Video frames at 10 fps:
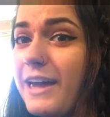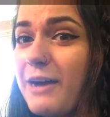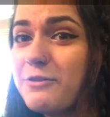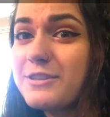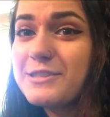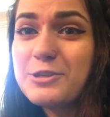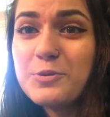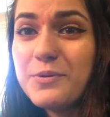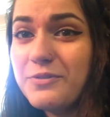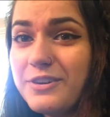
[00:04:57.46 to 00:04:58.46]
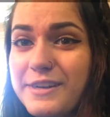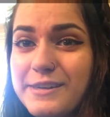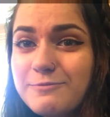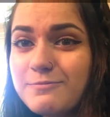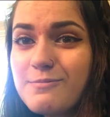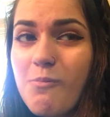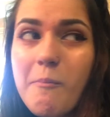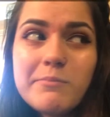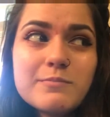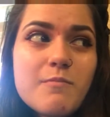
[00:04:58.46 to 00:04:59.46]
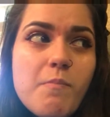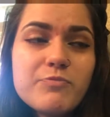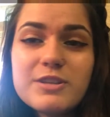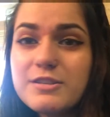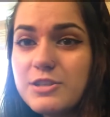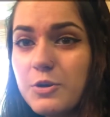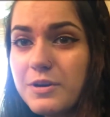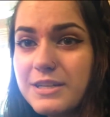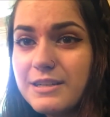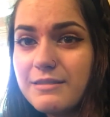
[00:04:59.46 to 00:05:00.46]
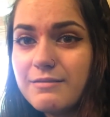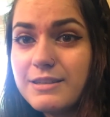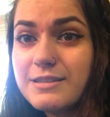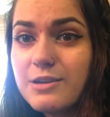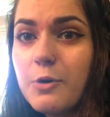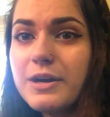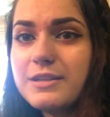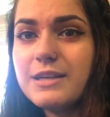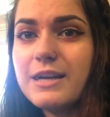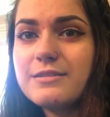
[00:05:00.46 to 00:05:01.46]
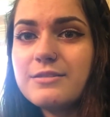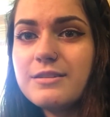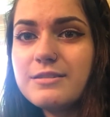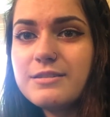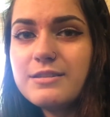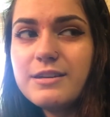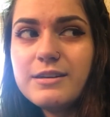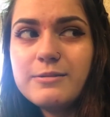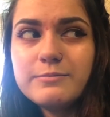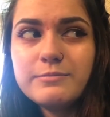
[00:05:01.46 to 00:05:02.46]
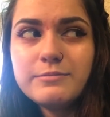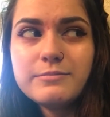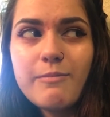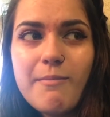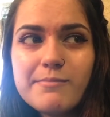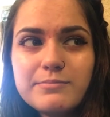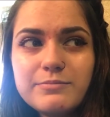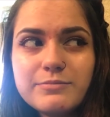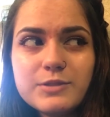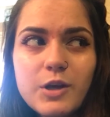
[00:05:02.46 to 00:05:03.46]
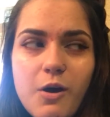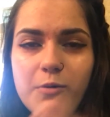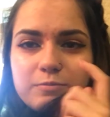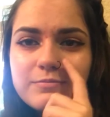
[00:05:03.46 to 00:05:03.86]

I'm gonna laugh because it's gonna be funny. Because he's going in, he's going in Dad's closet today. So